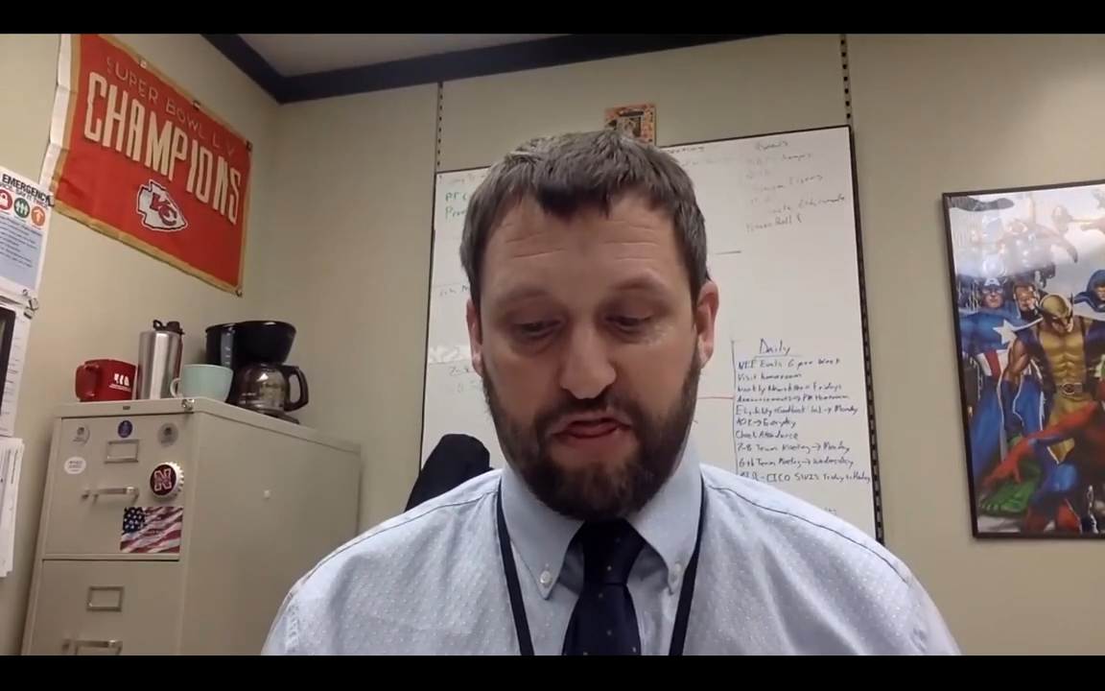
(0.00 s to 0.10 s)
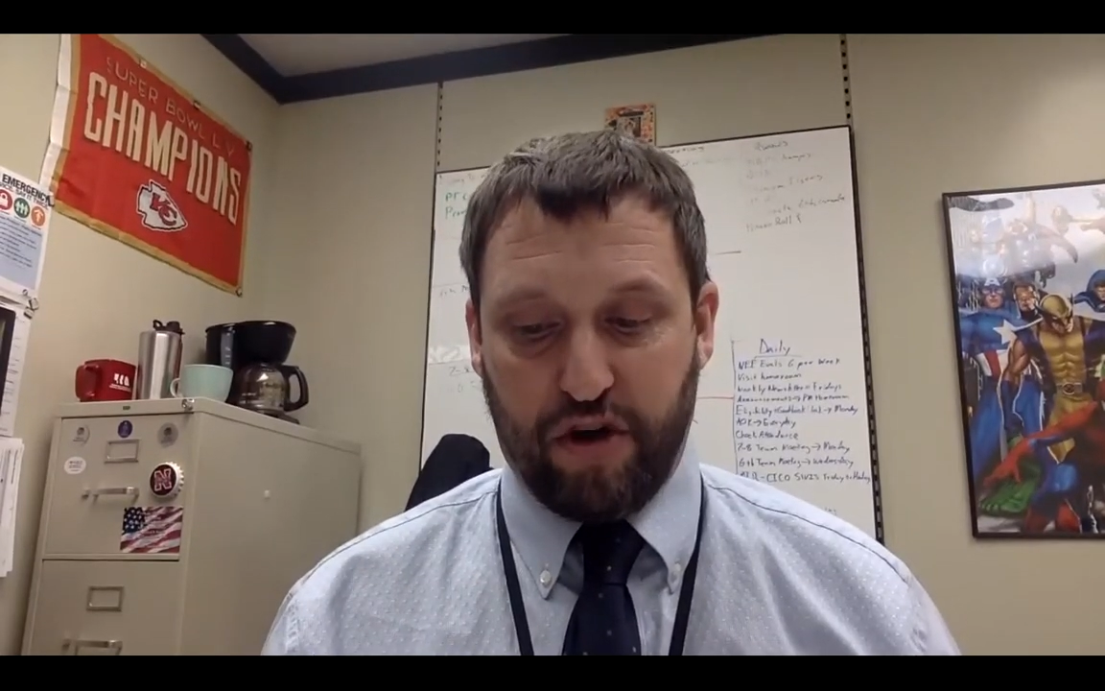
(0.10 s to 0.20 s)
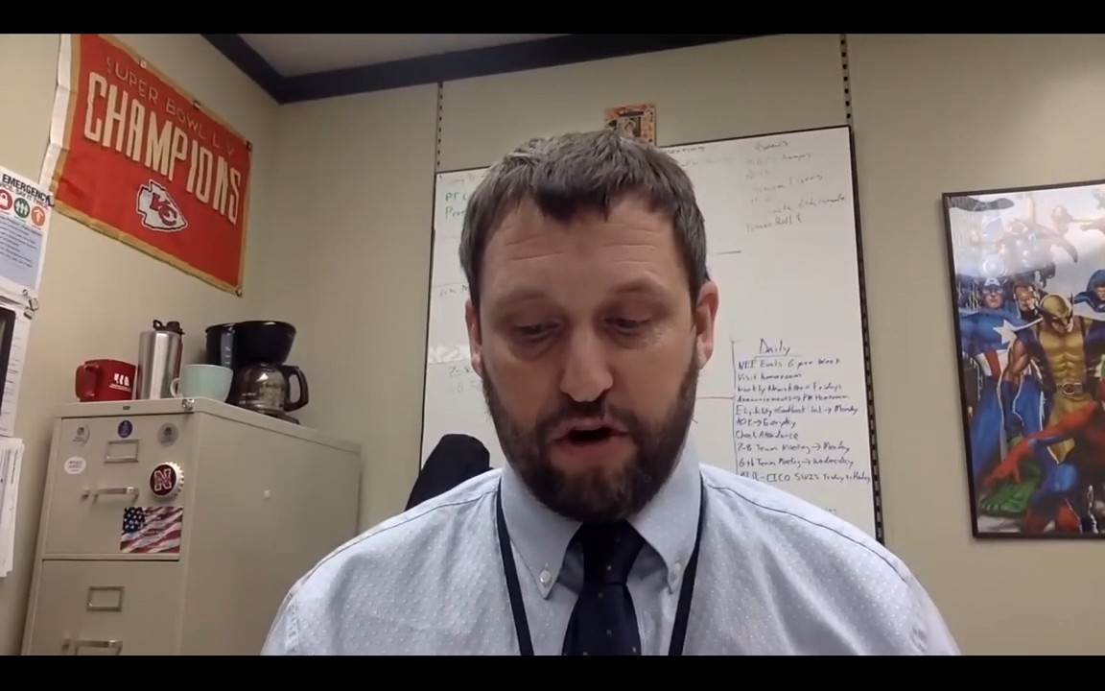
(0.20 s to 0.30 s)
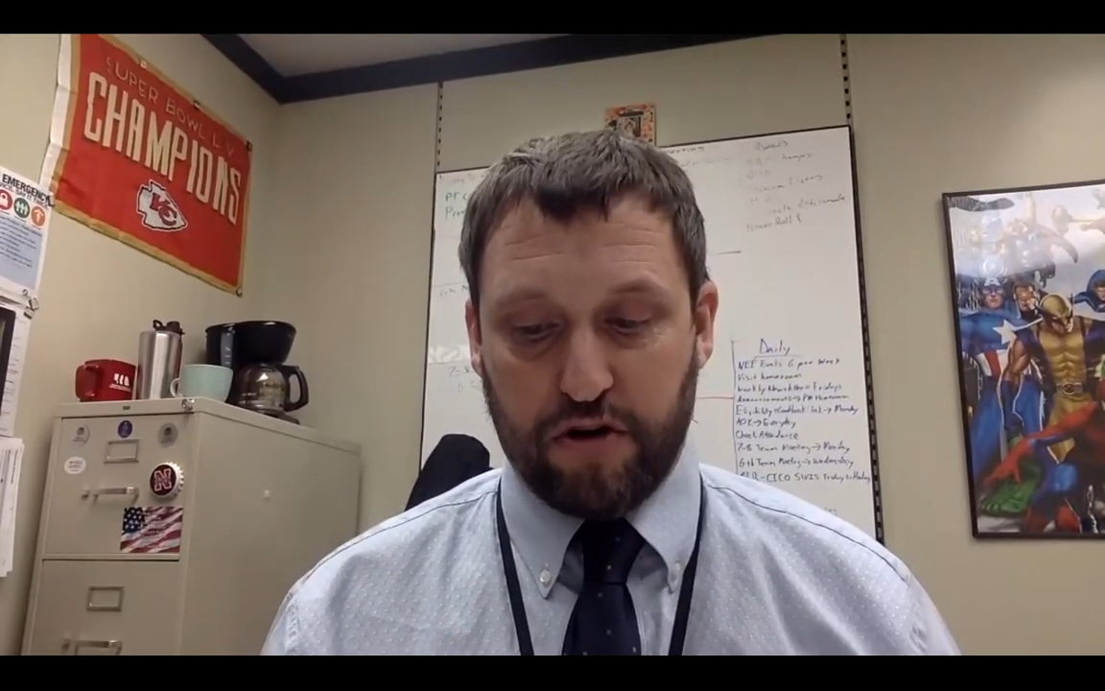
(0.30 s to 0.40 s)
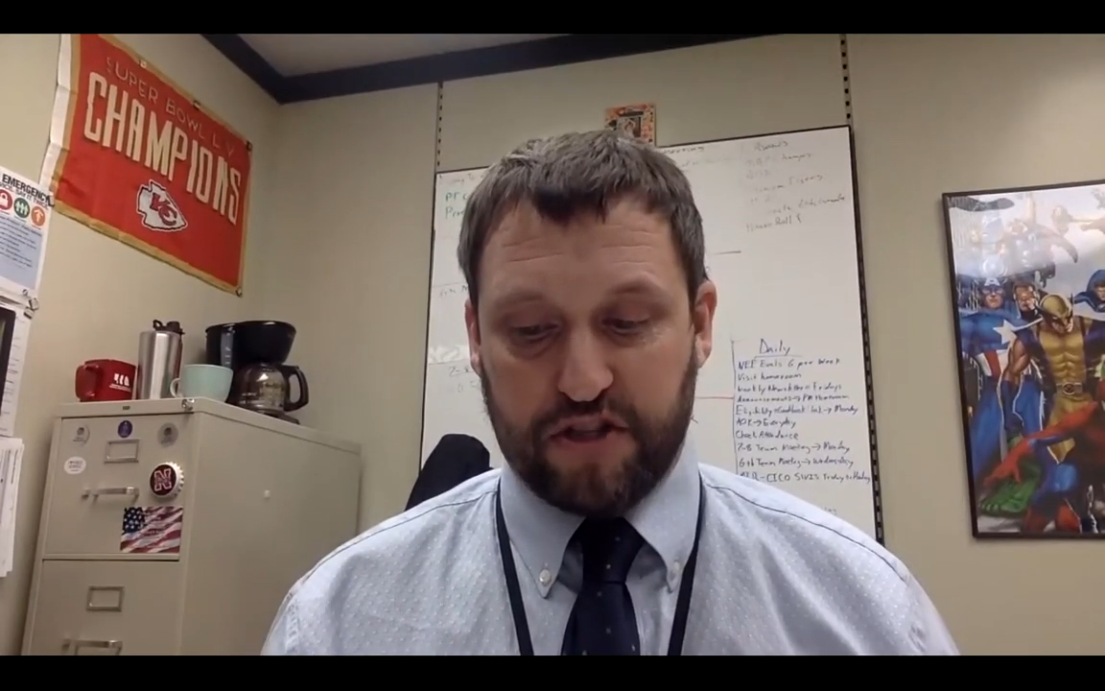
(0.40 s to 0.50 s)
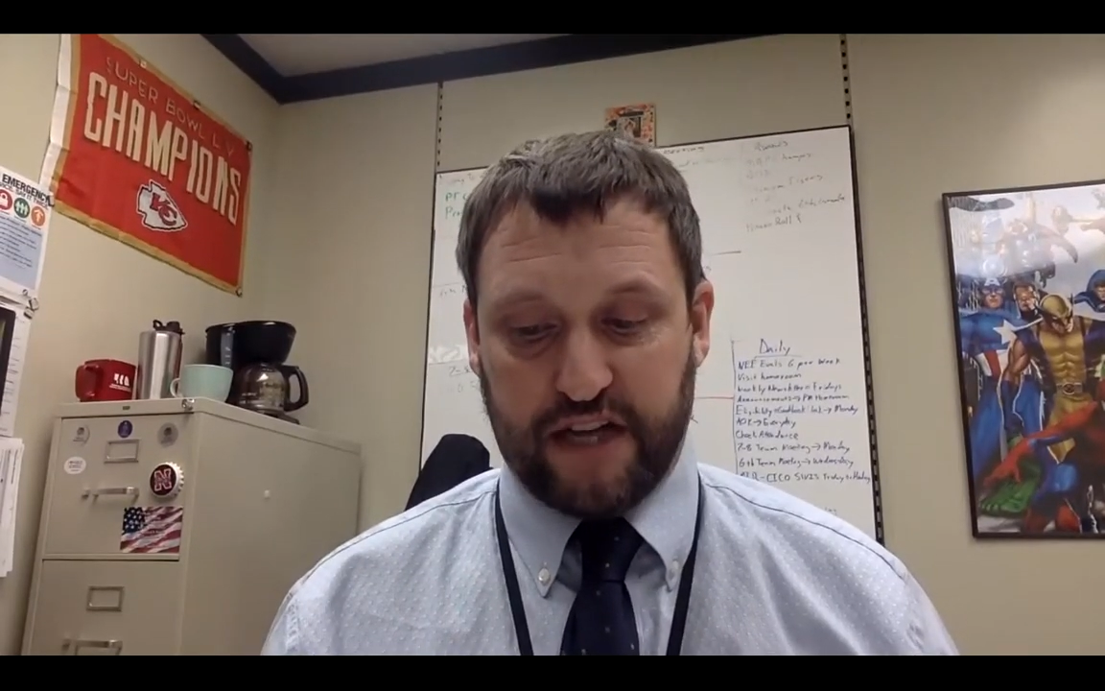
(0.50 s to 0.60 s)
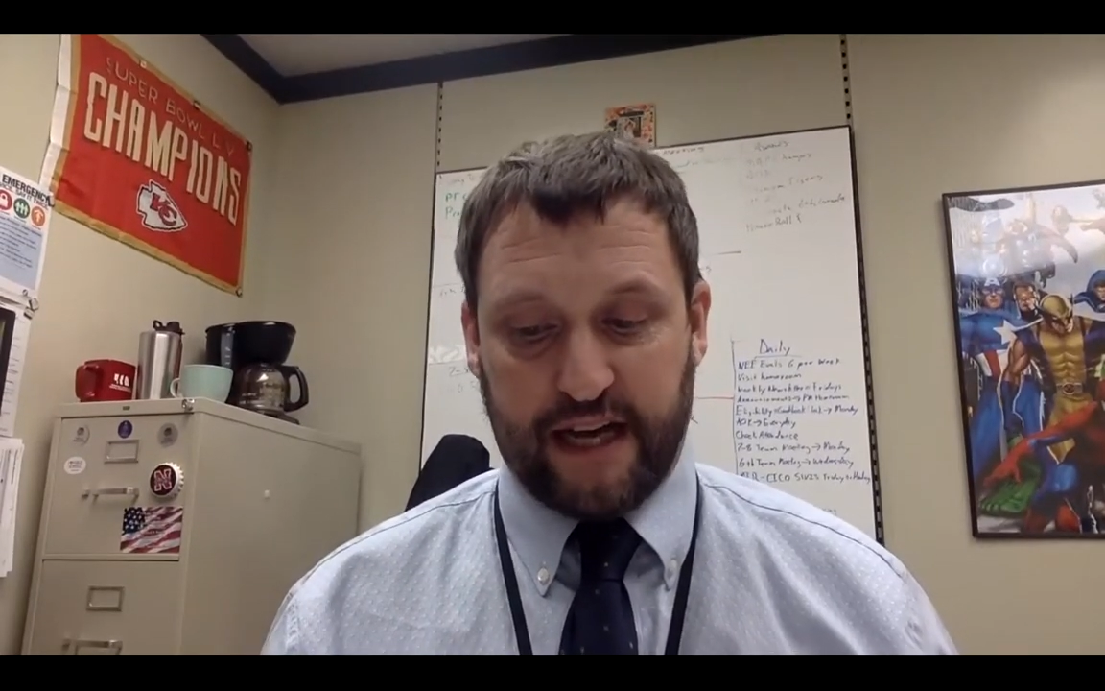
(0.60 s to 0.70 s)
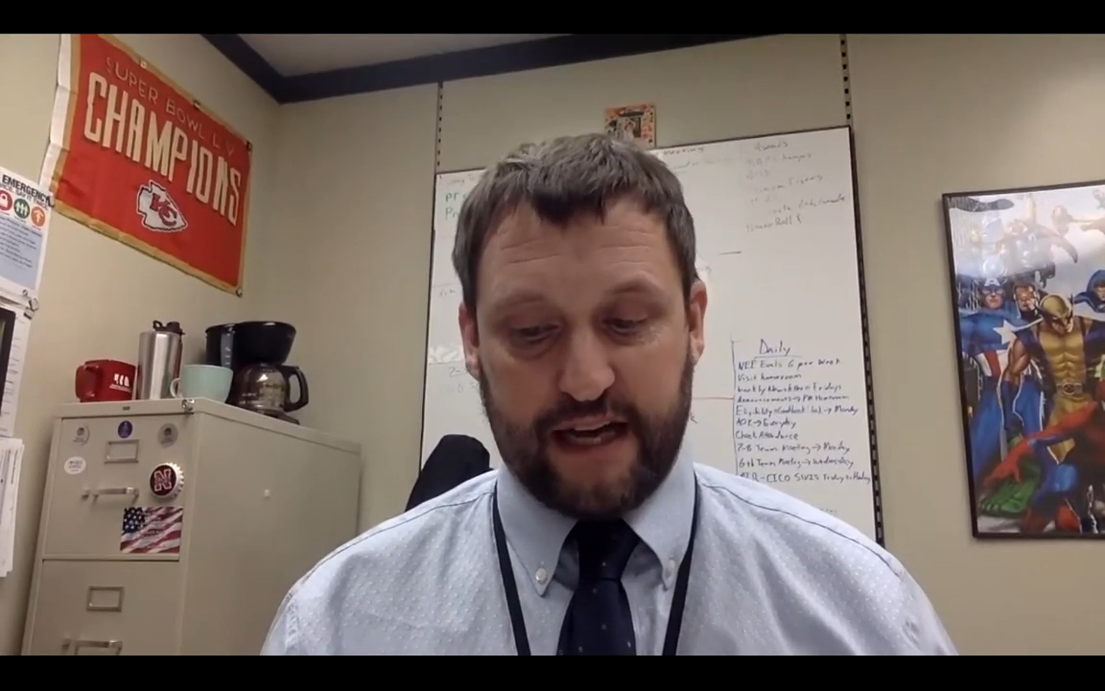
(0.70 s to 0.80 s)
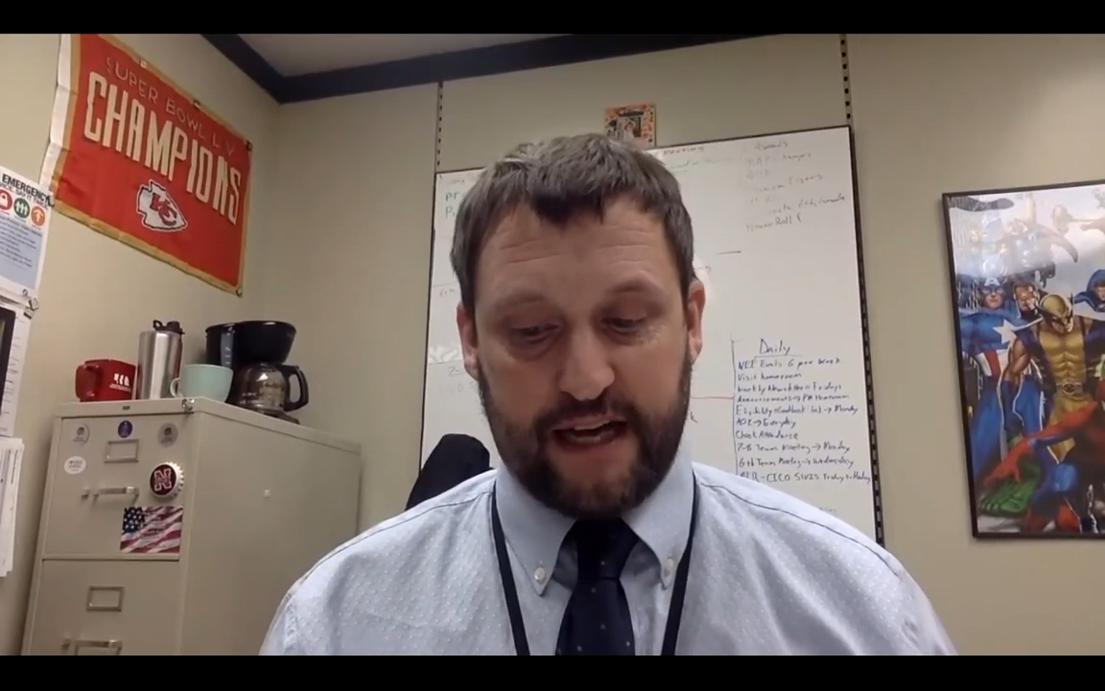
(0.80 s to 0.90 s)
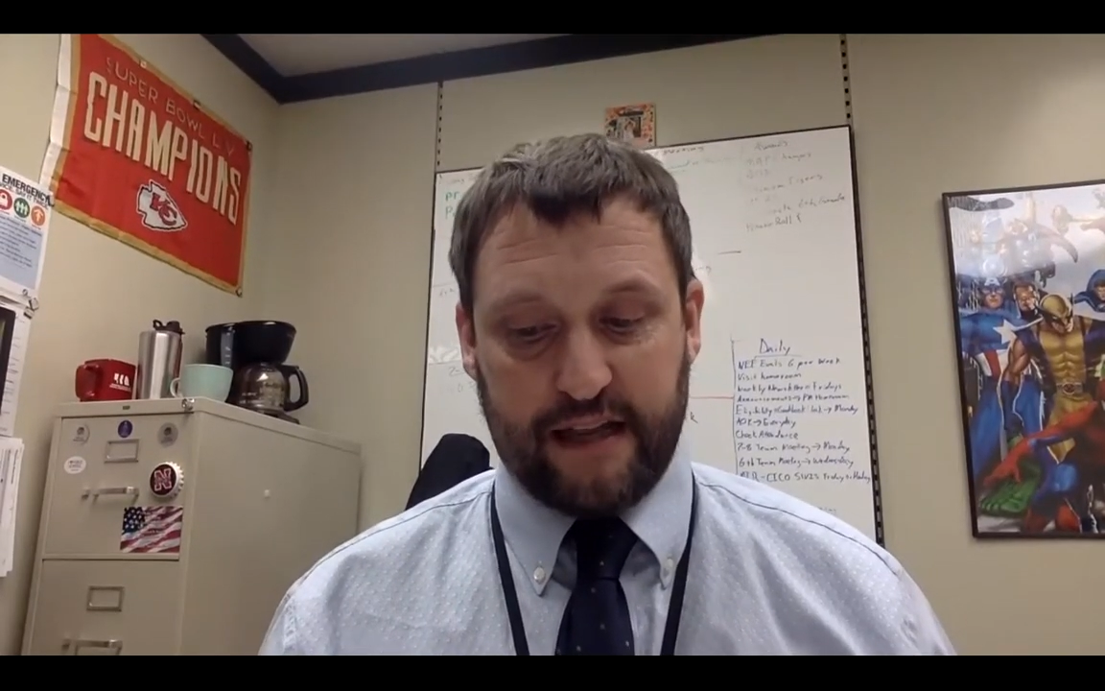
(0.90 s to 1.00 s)

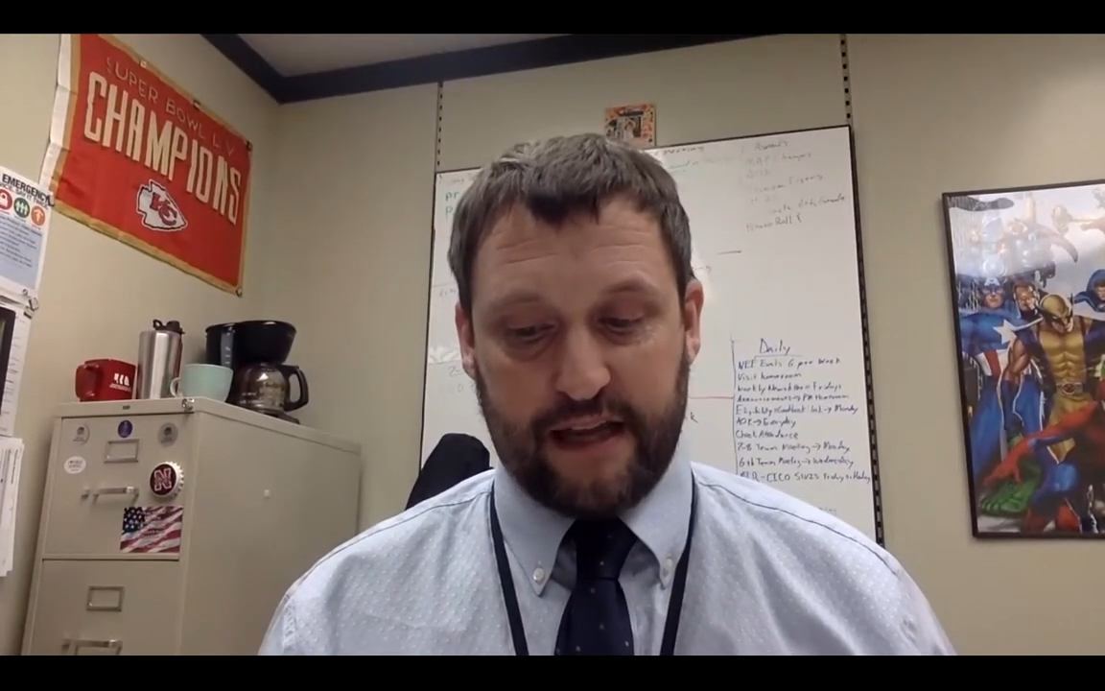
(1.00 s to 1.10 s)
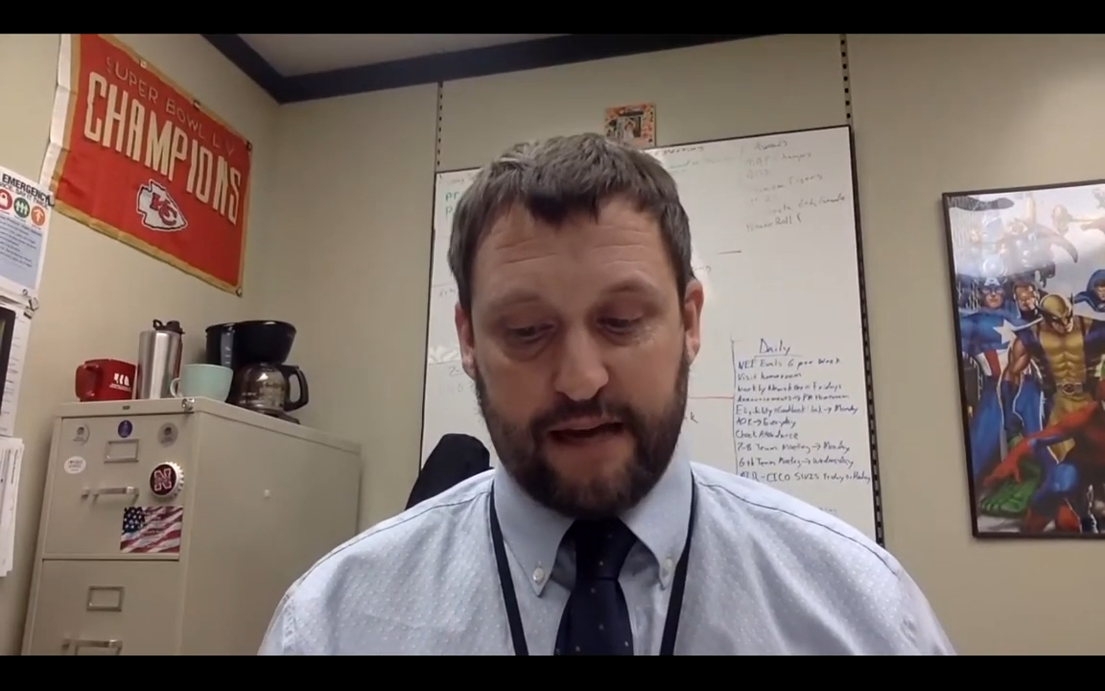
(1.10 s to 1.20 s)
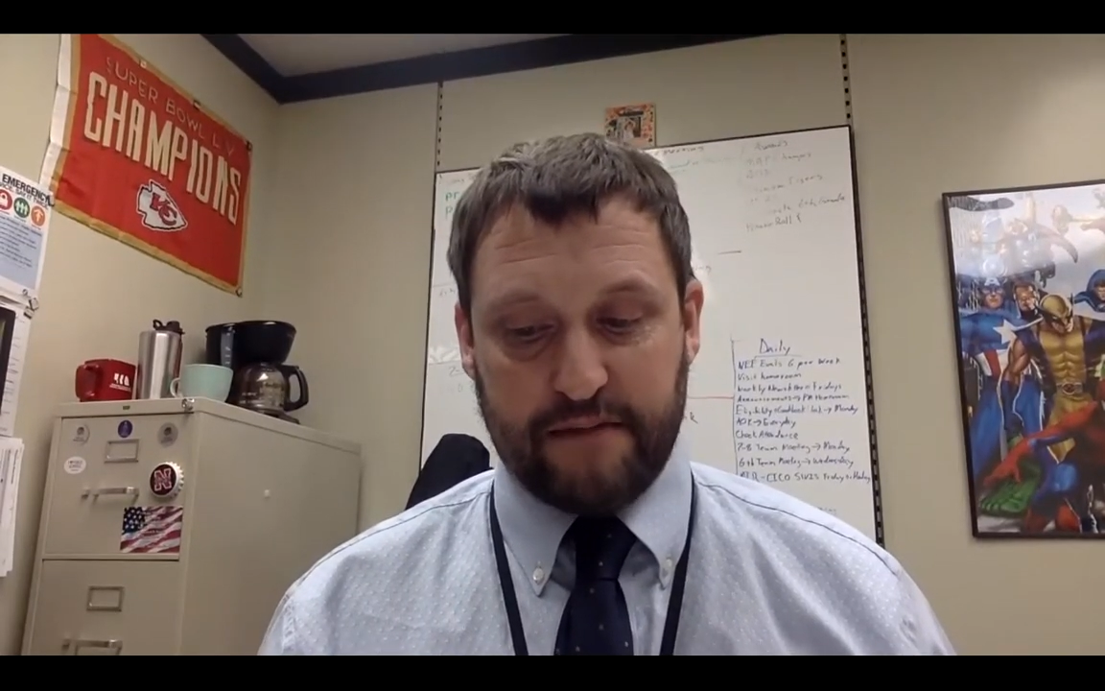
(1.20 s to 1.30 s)
Thursday in the